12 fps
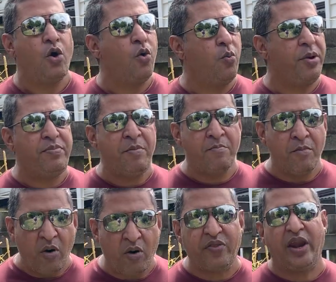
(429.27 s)
Would be
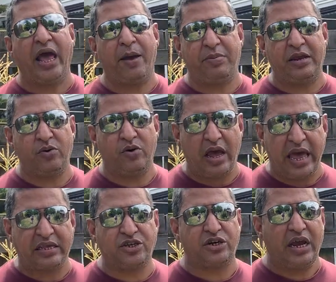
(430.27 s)
more than happy to
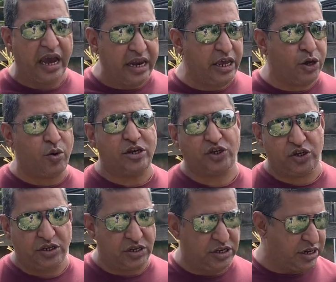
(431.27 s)
answer any
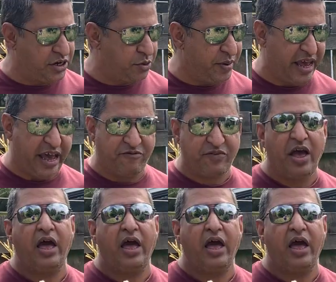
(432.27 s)
questions that you may have.